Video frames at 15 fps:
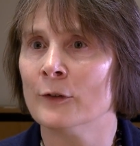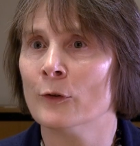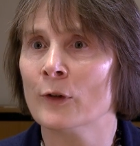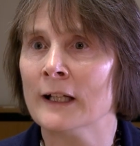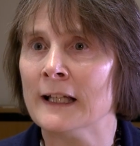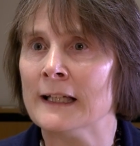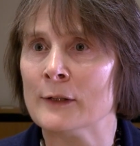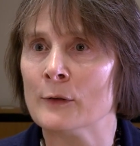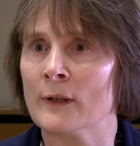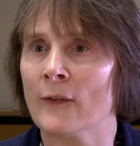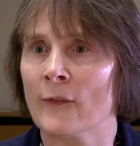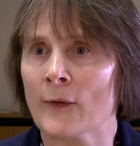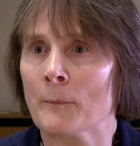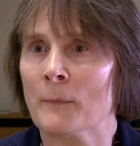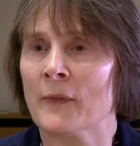You're clearly doing
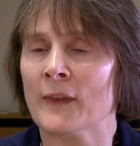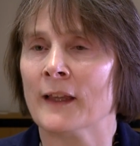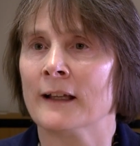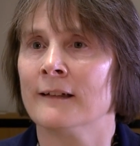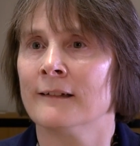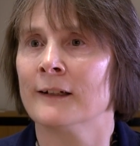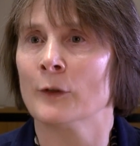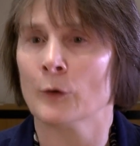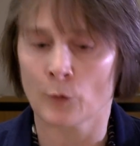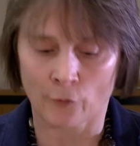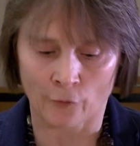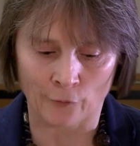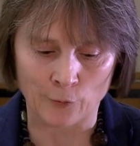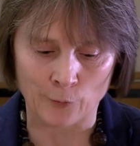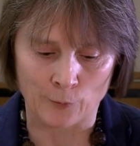something at
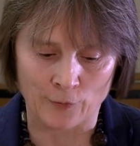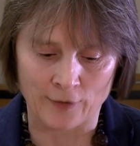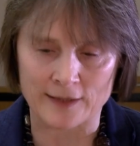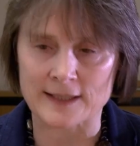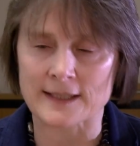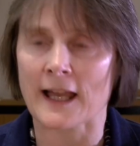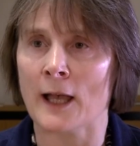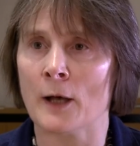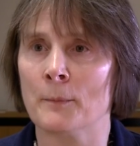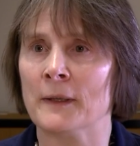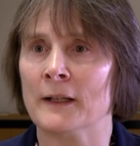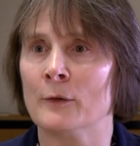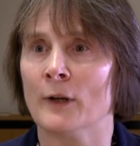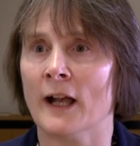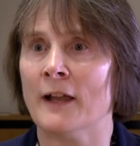your school that's
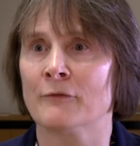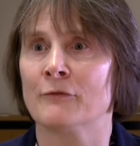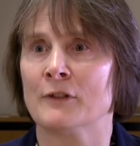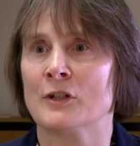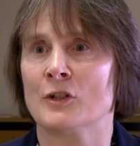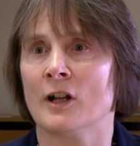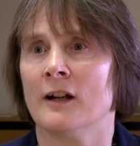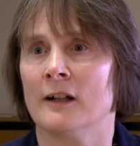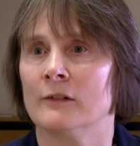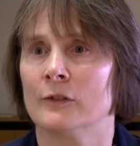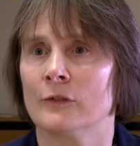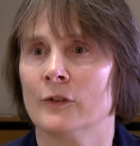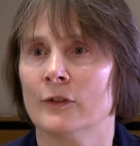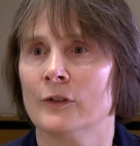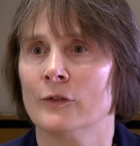helping every
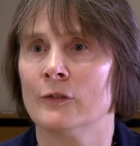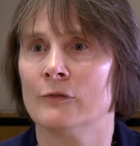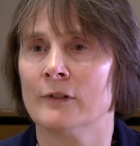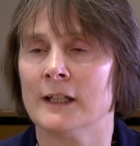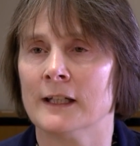child to